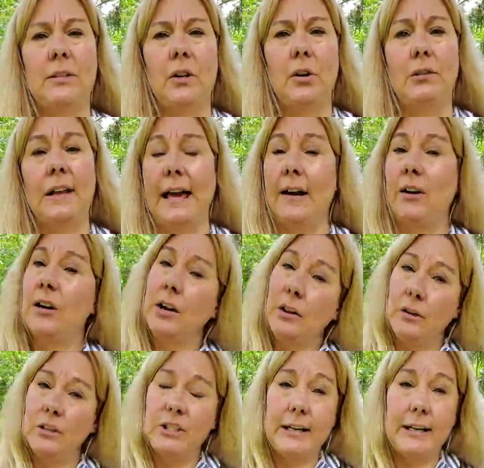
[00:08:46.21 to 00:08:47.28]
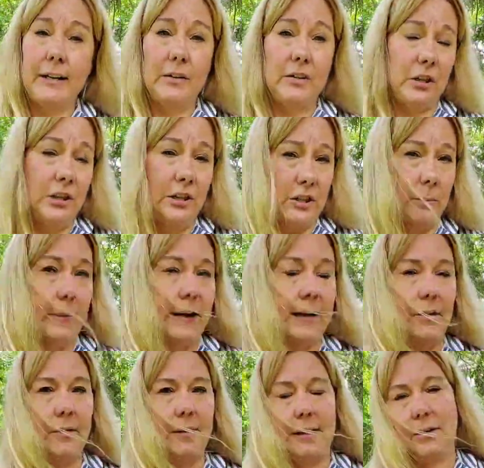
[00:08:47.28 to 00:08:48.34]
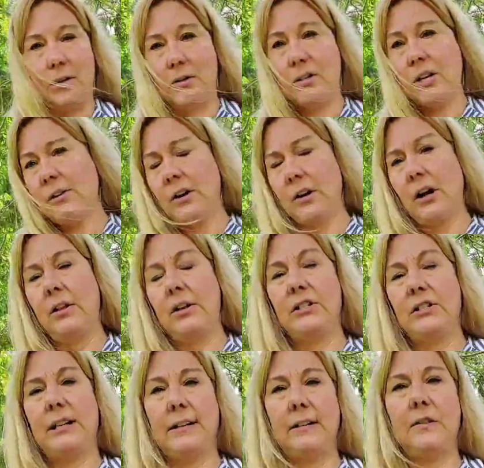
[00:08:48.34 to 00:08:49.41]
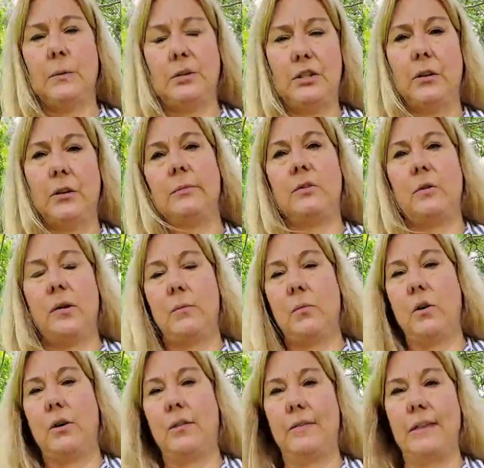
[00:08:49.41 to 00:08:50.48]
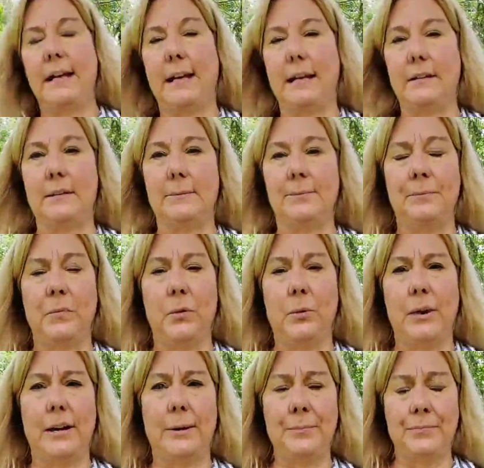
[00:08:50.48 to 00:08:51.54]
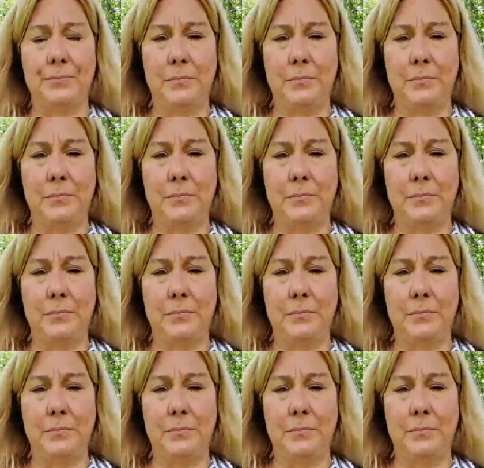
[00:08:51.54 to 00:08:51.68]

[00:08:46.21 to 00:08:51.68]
Your lighter colored chickens are going to do better than your darker colored chickens, which will absorb more of the heat through their